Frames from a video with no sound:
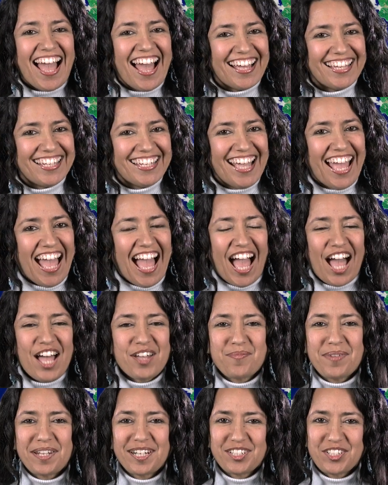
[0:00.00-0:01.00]
Hi,
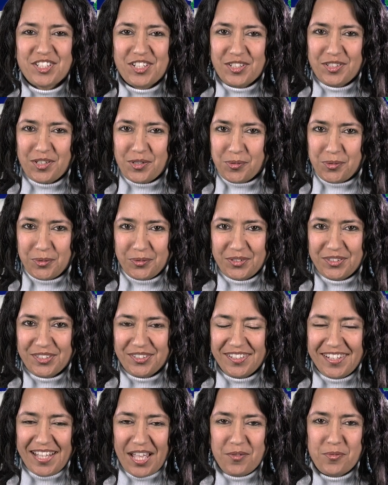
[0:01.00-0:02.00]
I'm Mariangela
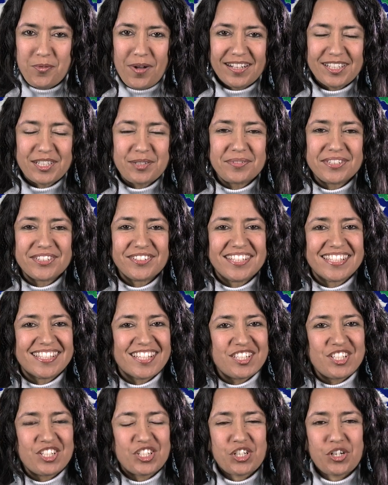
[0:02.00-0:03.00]
D'Acunto and welcome to this
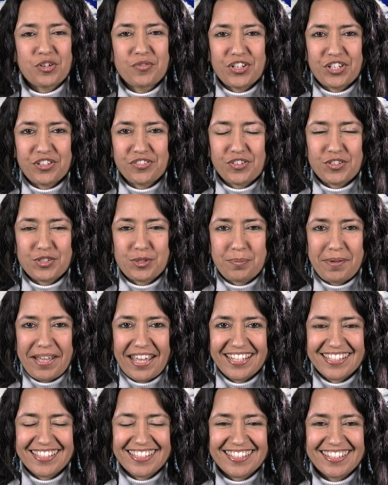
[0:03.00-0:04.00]
edition of Earth from
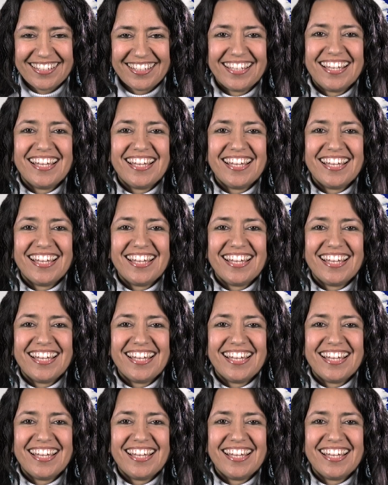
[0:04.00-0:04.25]
Space.